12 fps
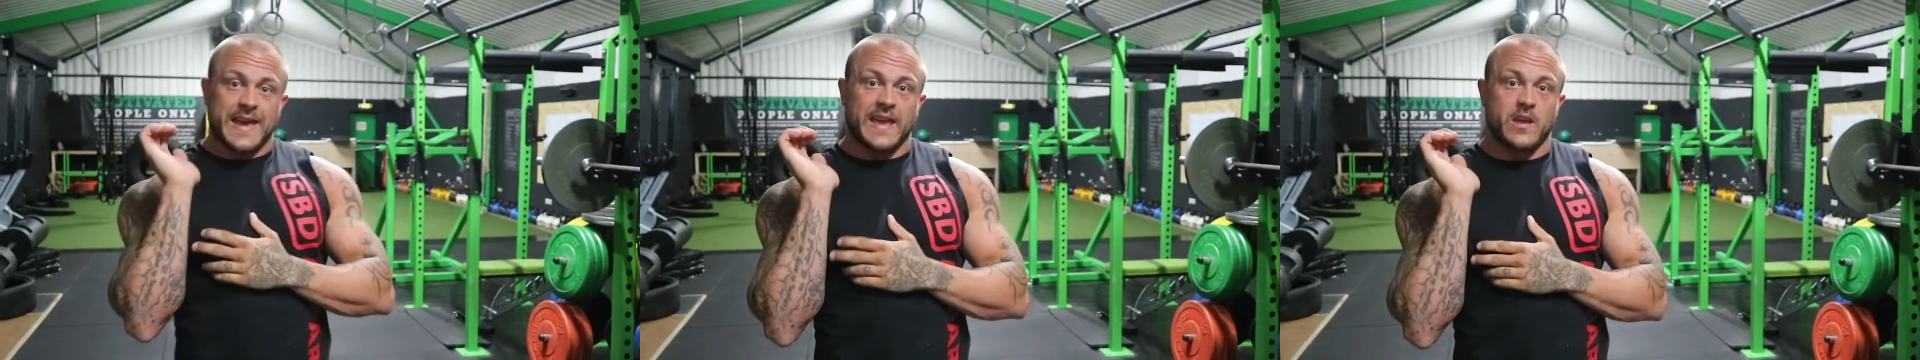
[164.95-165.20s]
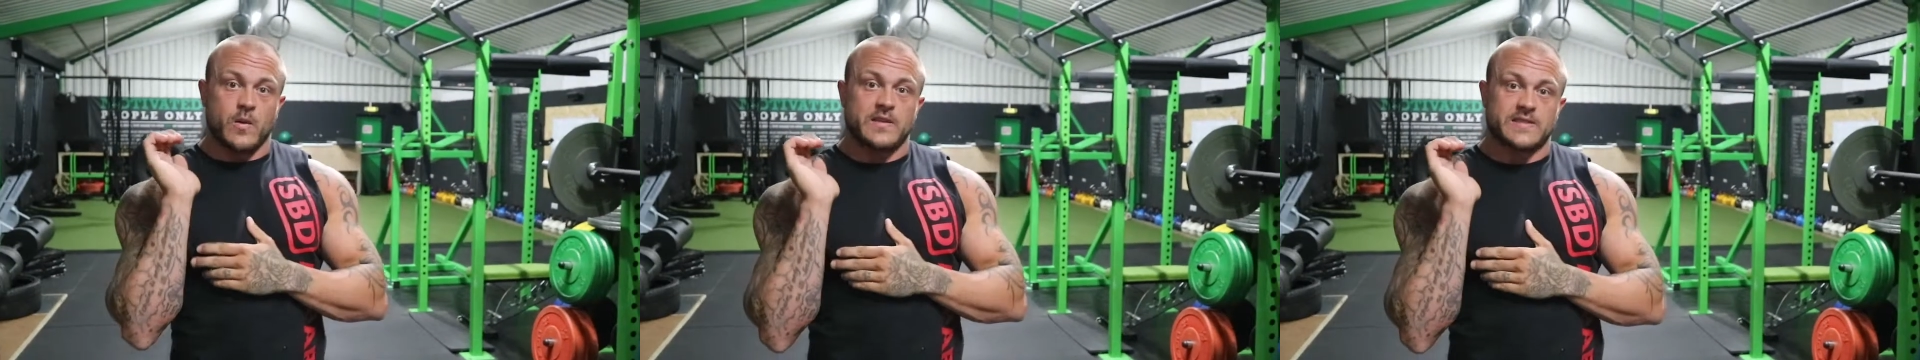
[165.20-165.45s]

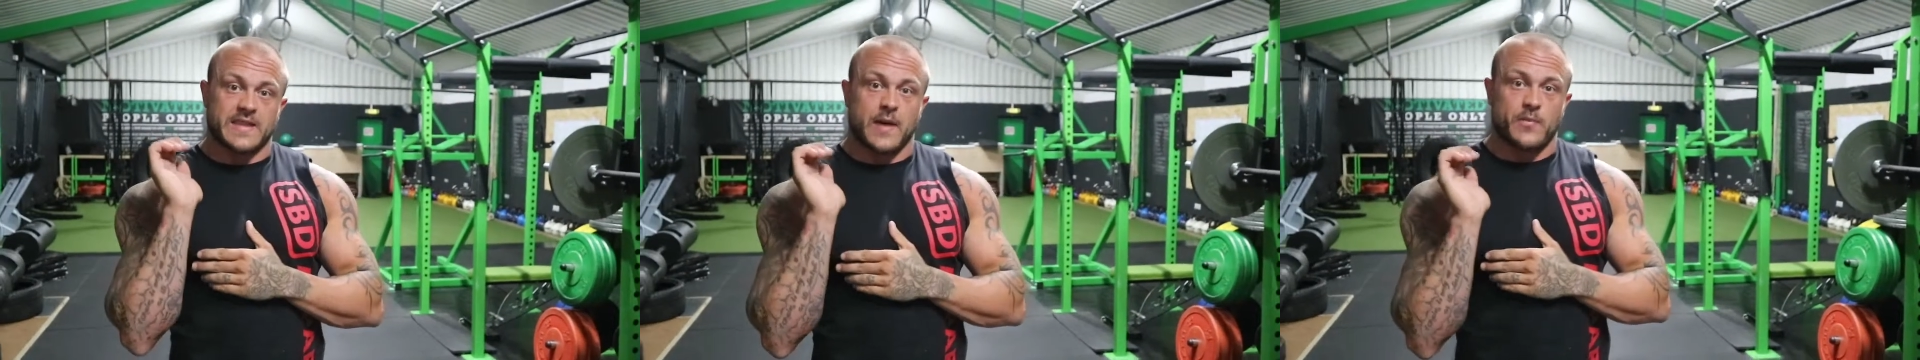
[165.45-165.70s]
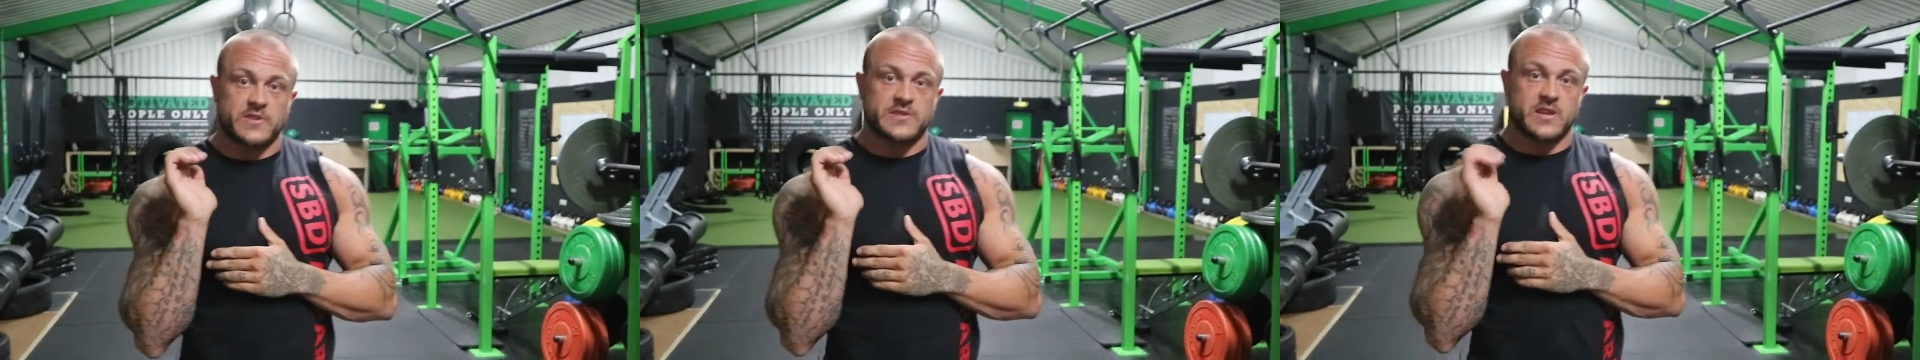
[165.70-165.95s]
getting you into
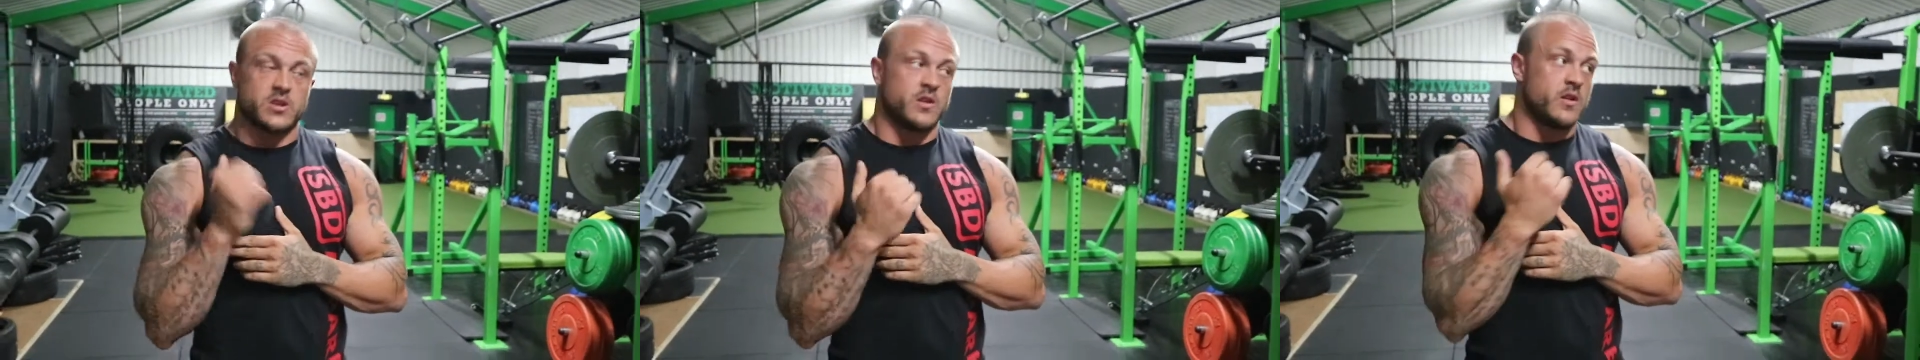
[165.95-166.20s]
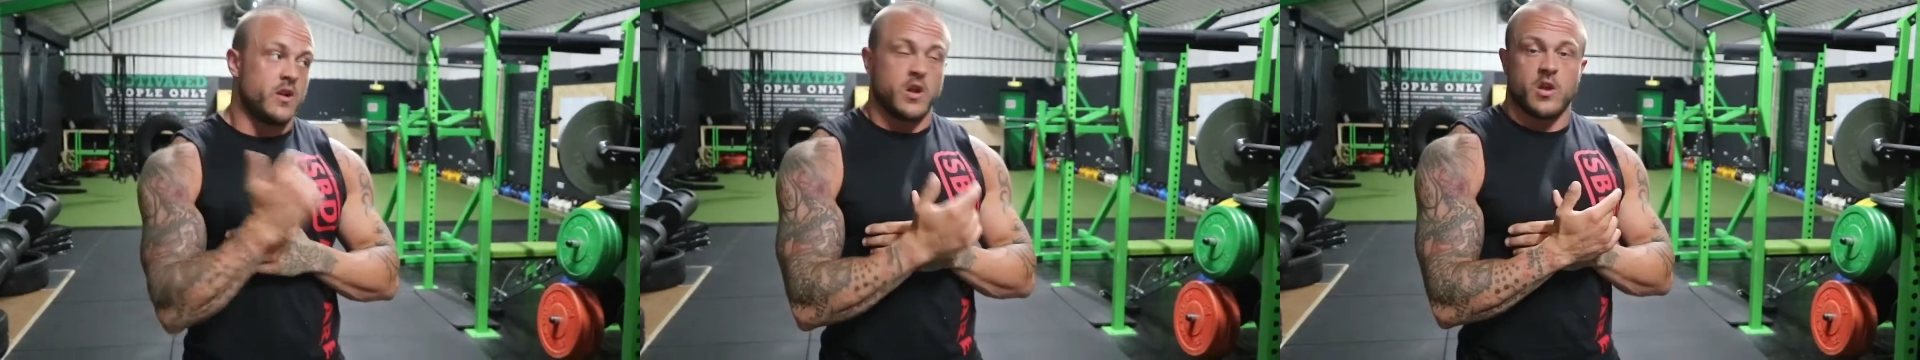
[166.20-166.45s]
that
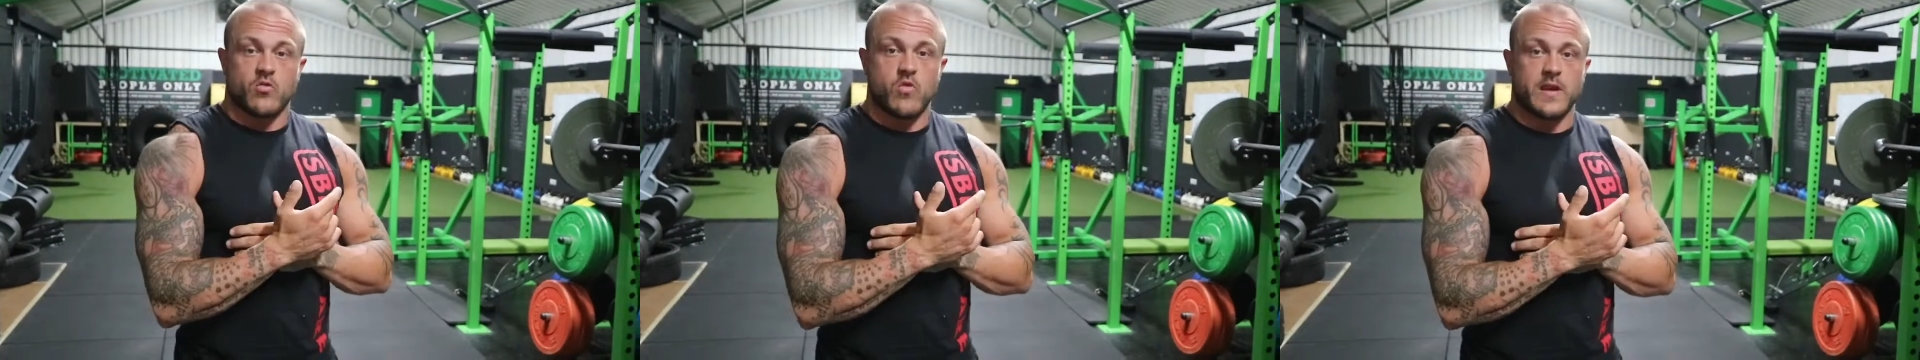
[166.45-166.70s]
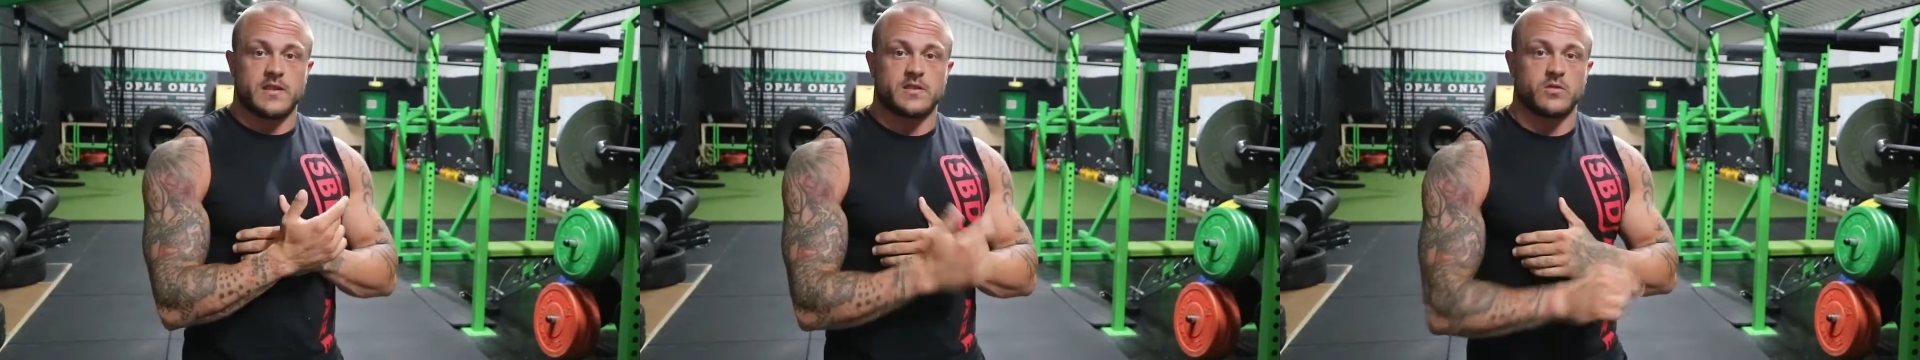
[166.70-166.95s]
position,
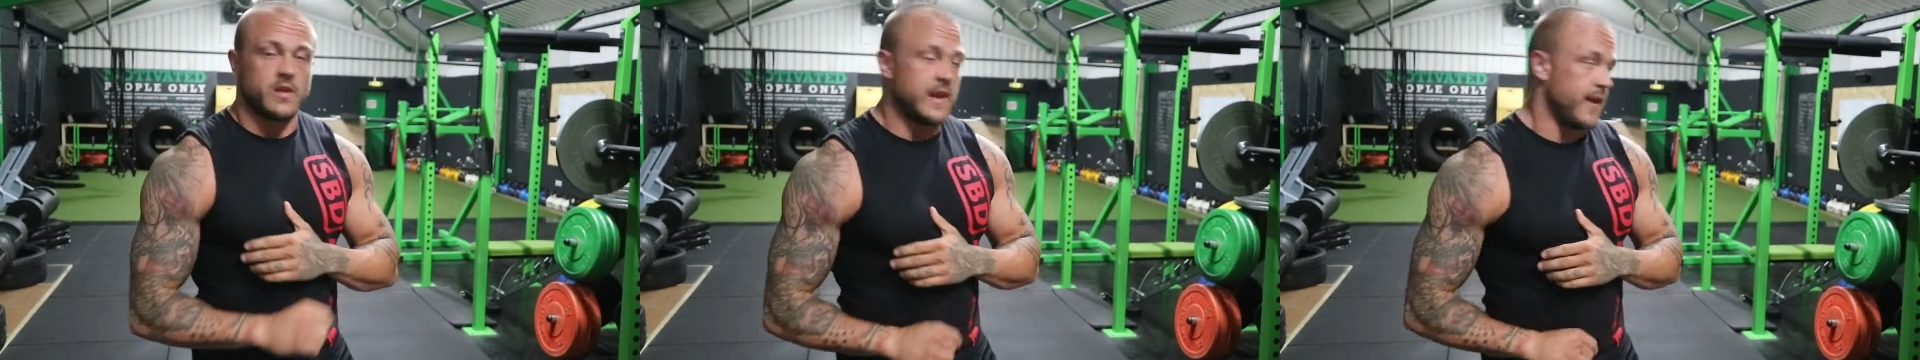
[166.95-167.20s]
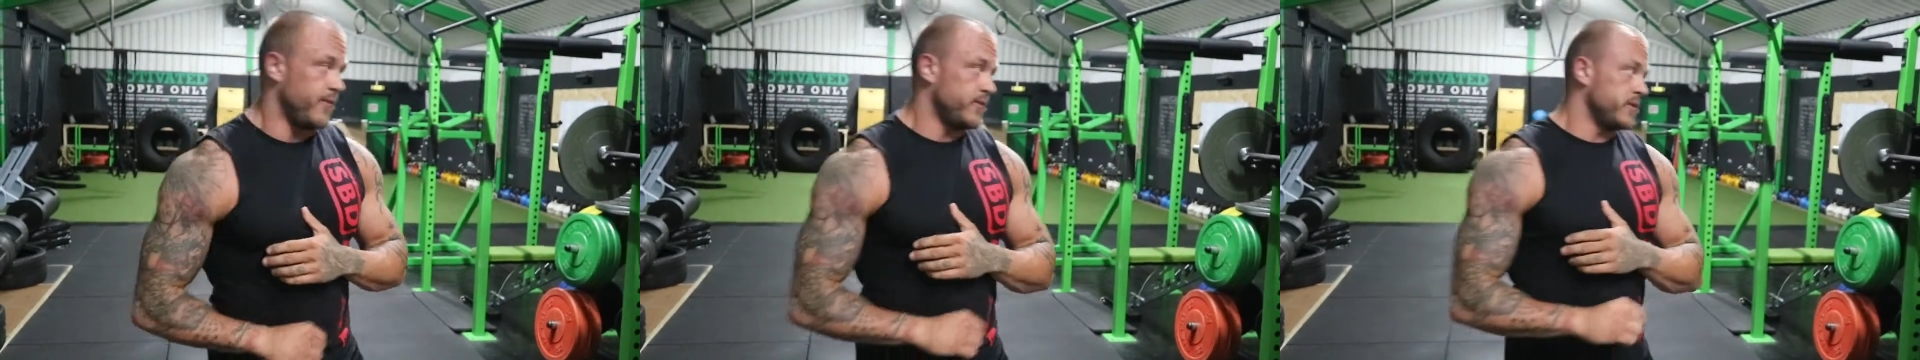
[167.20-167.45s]
ready to do the
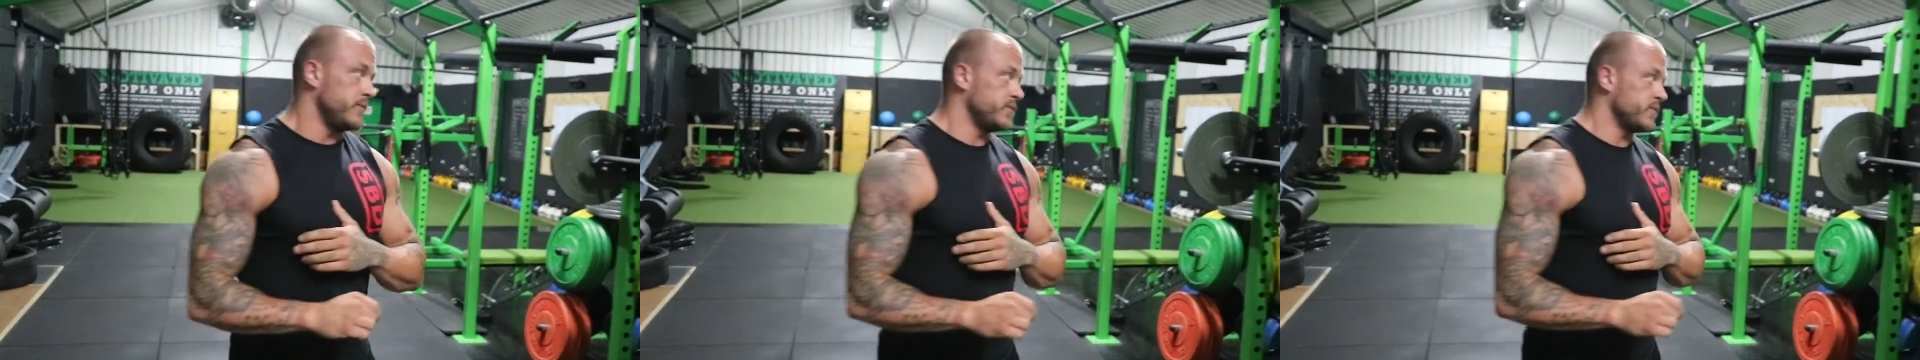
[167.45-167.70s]
lift.